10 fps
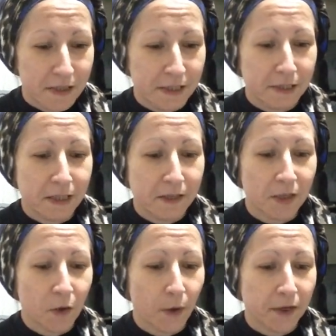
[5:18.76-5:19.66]
then leave
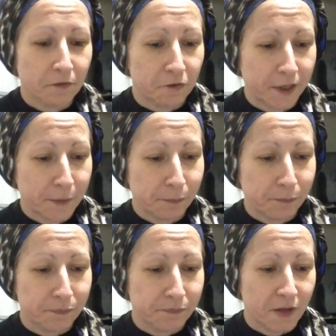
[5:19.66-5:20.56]
their way free.
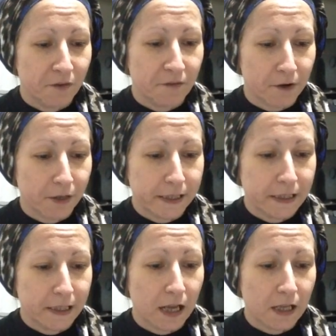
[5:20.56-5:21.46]

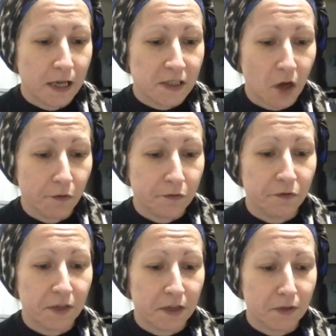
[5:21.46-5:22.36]
Verily, Allah is oft
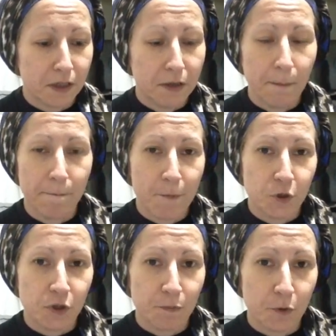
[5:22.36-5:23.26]
forgiving,
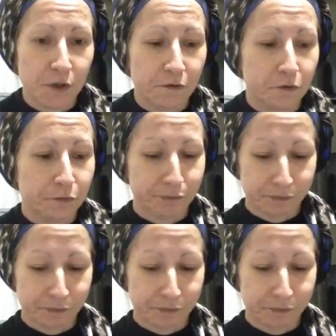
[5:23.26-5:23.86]
most merciful.